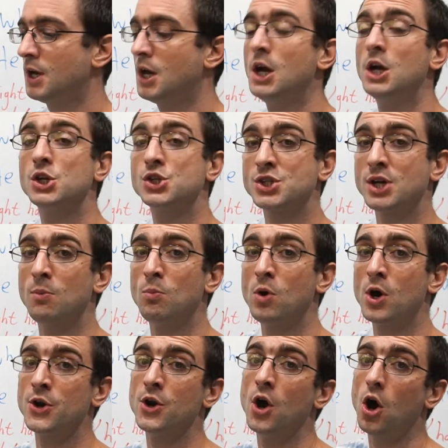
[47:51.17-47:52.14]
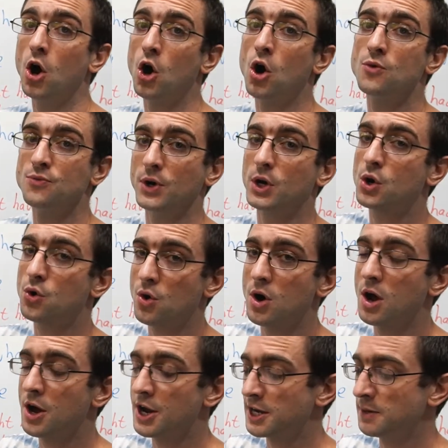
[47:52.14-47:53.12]
someone of a
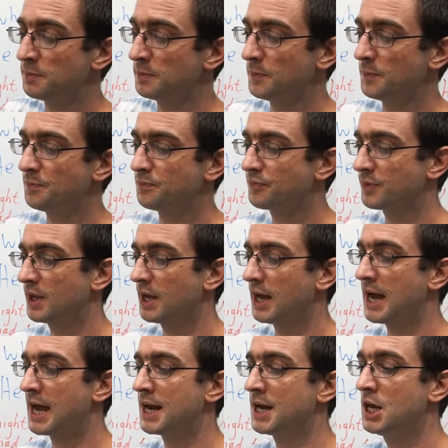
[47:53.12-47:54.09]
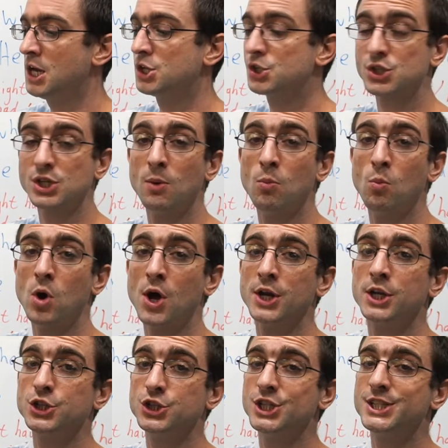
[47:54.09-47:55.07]
crime, and
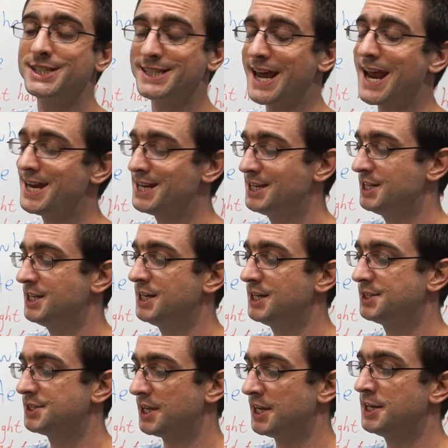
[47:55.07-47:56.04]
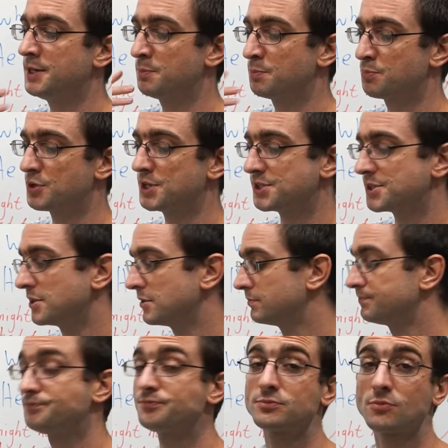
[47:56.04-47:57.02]
someone to 10 years in
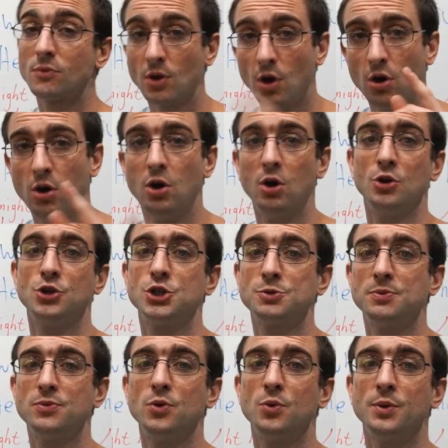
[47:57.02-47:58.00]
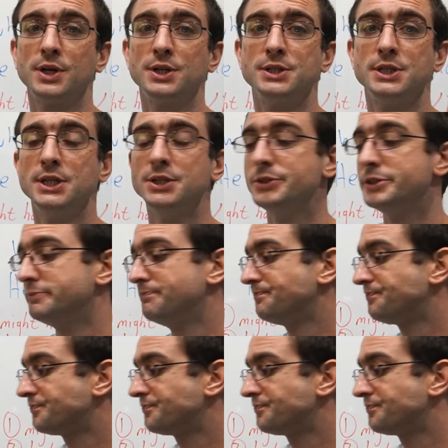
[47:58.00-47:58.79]
prison. Just before we continue,